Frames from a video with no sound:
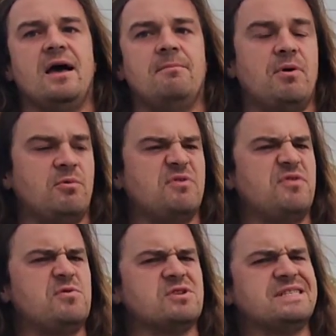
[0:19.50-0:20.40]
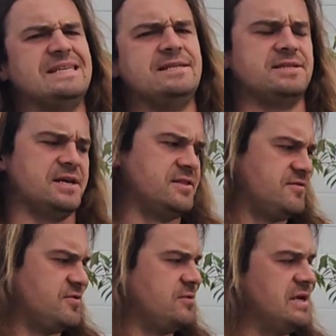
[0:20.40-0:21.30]
but with fewer seeds in the
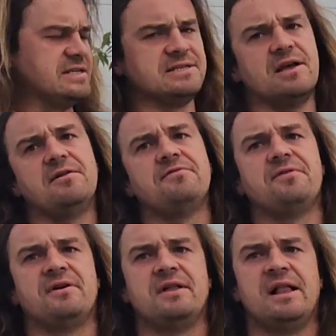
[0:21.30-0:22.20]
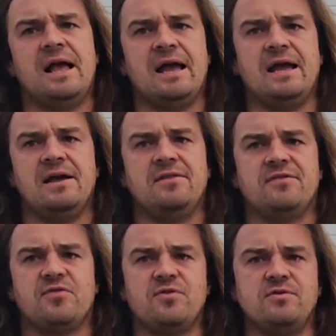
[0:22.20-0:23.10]
fruit itself. And the
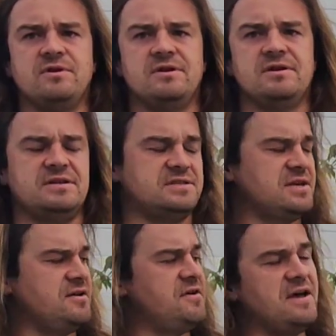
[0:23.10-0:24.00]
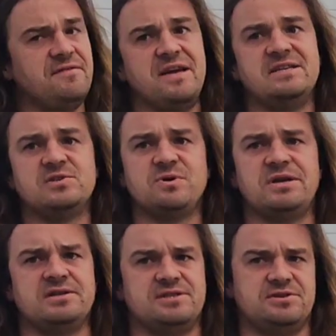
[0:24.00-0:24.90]
fruit itself have a
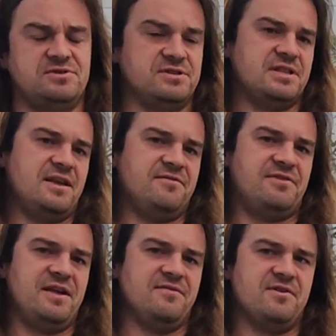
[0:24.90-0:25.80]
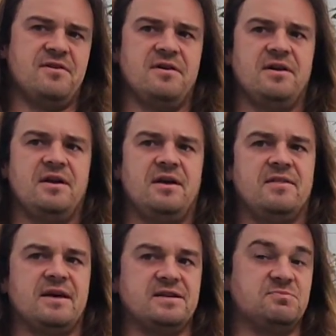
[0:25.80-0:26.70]
sweet citrus-like flavor
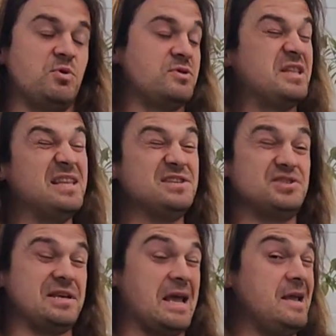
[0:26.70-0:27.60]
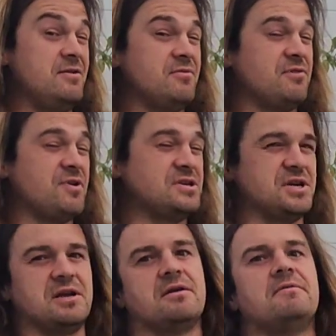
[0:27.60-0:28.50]
that is both delicious and
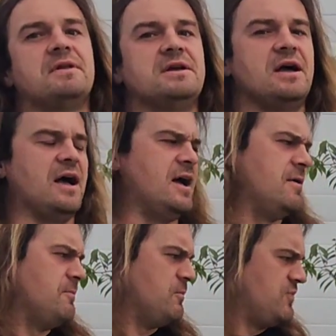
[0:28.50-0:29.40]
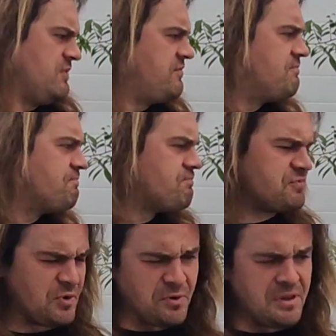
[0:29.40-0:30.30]
refreshing. We've
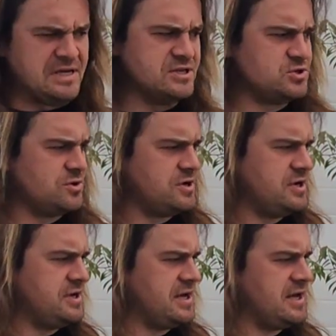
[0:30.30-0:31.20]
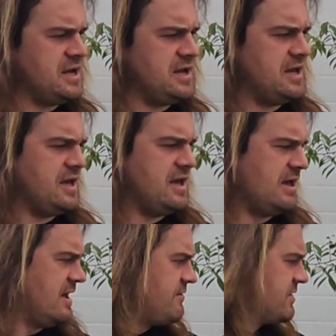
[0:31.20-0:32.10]
thoroughly enjoyed
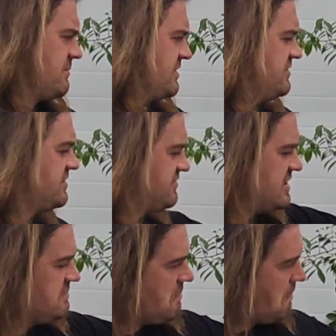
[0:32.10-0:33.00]
having them, as you can see.